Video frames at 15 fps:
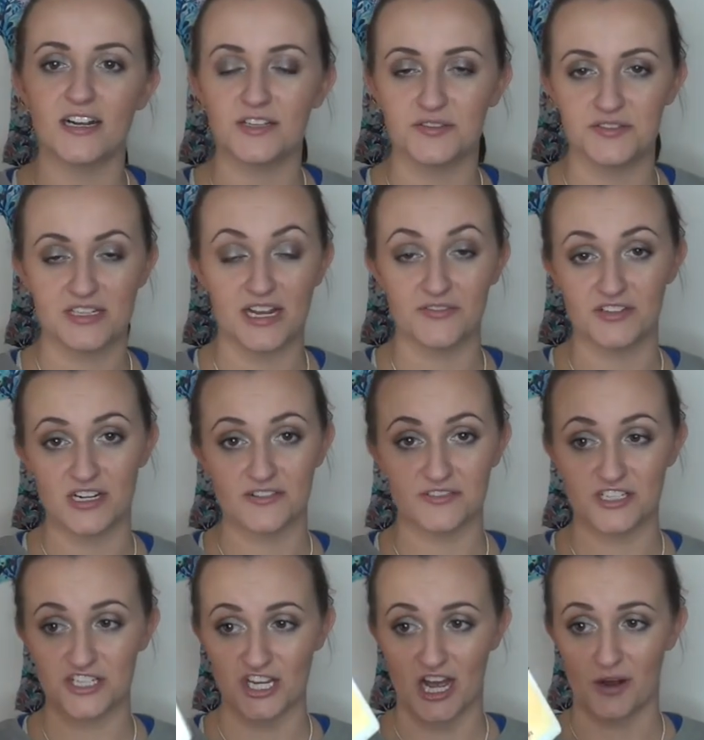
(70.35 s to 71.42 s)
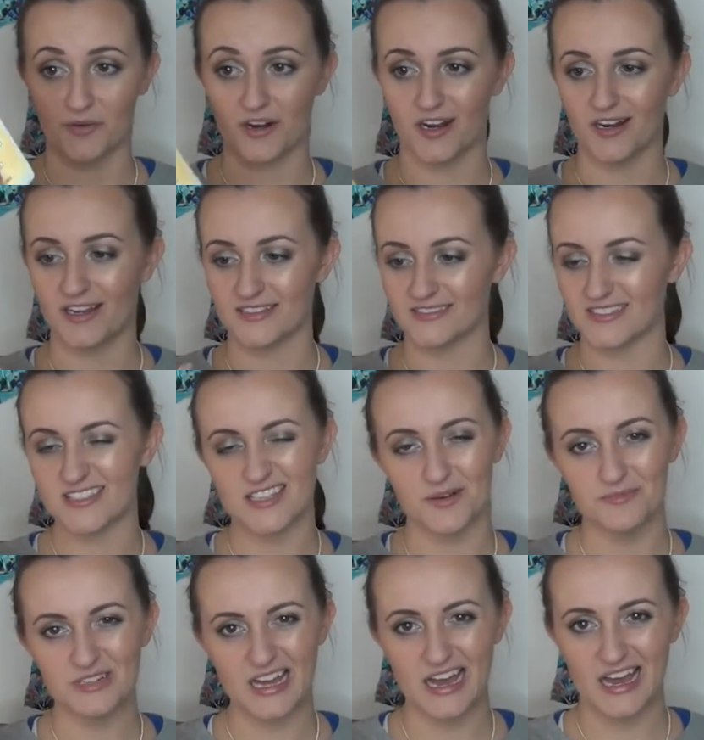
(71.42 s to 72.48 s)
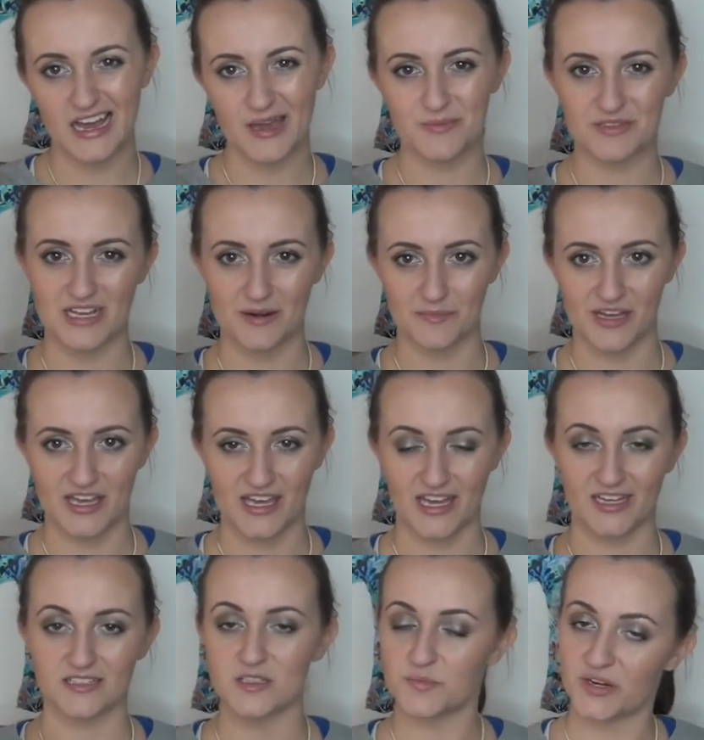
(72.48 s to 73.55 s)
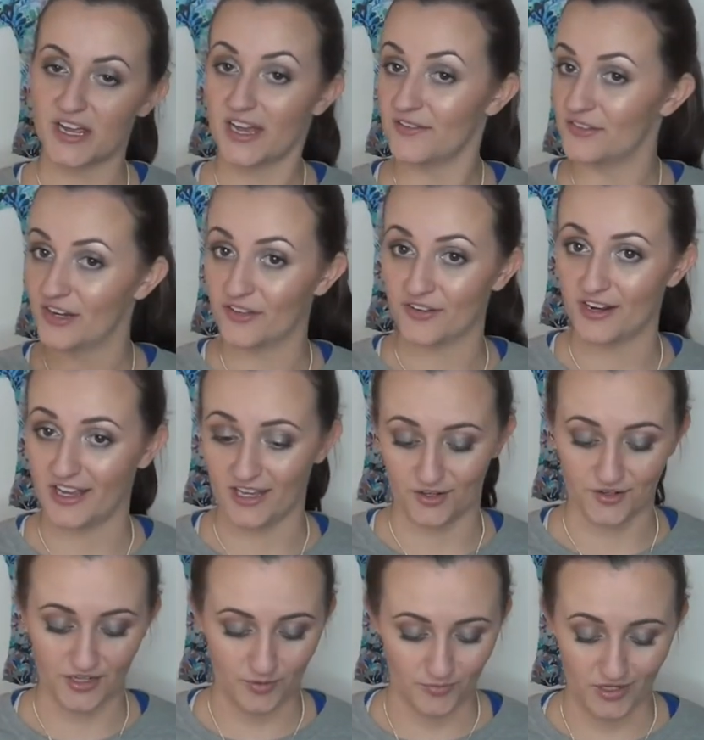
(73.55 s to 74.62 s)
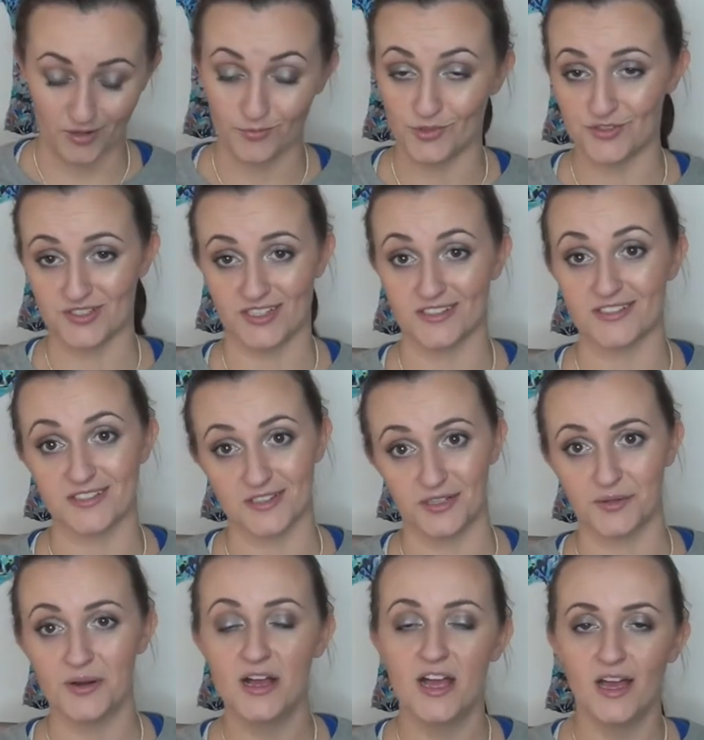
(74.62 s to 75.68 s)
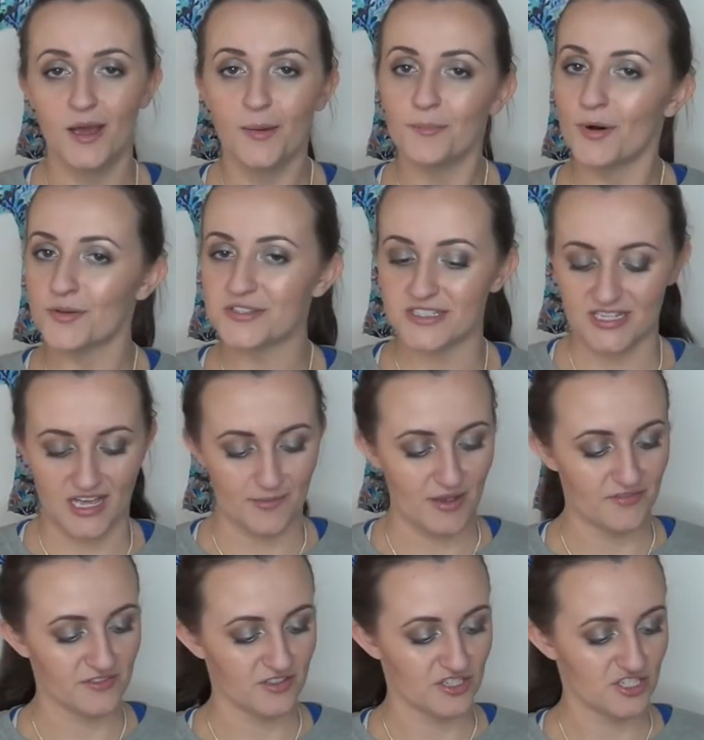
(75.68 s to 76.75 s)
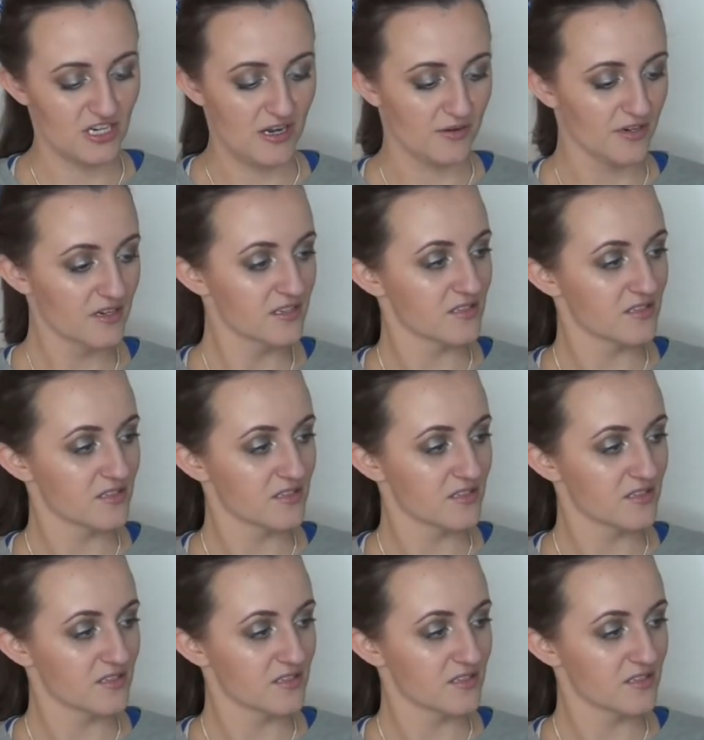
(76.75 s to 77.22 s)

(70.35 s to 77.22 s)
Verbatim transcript: I use it after every shower and sometimes on my hands, but I have another hand cream that I'm using, so most of the time after the shower.